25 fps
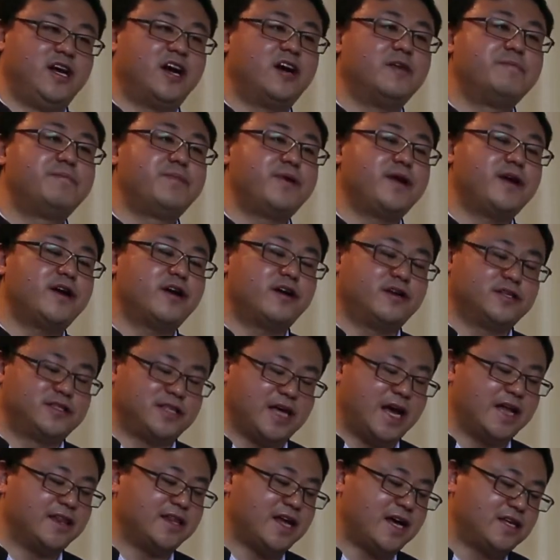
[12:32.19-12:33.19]
appears
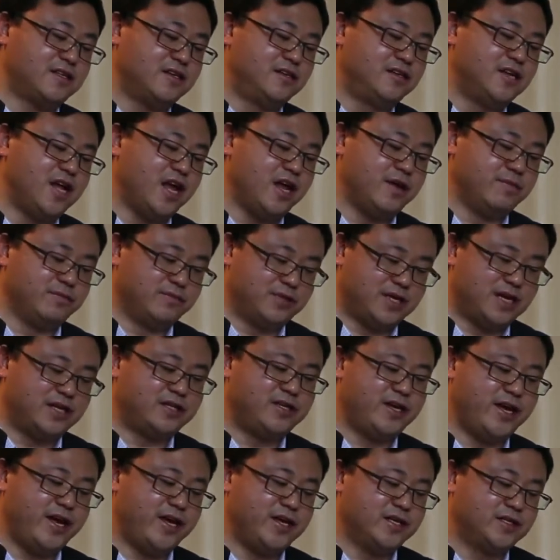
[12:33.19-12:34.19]
another name,
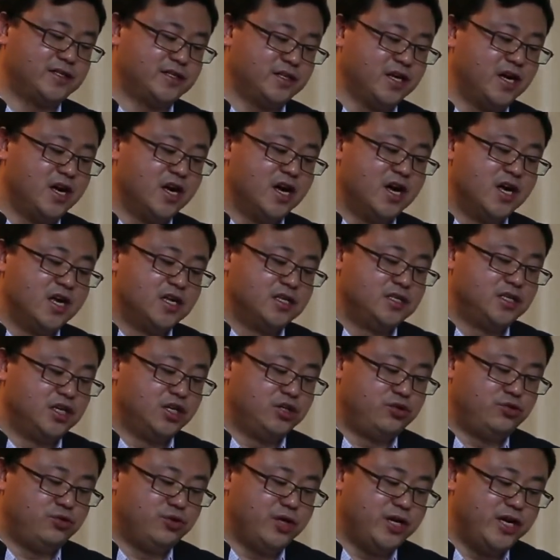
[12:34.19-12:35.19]
that is
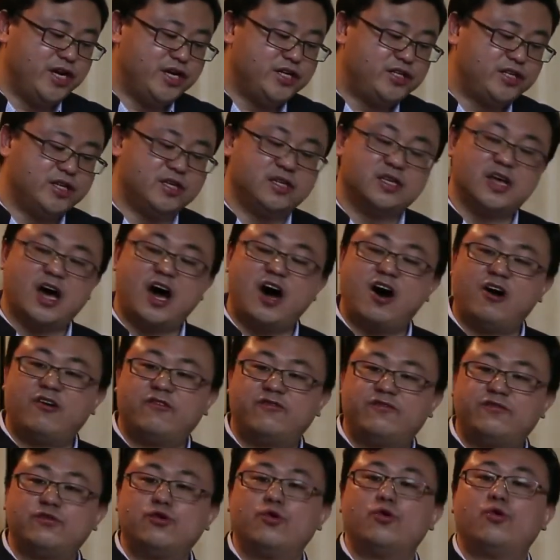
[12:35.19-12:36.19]
the religion
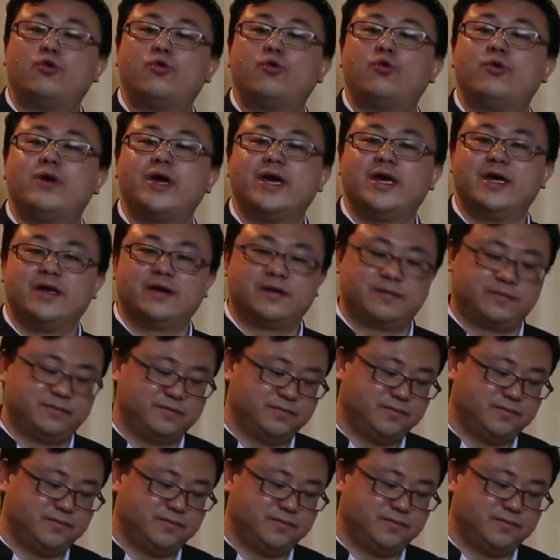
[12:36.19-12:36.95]
of Hui.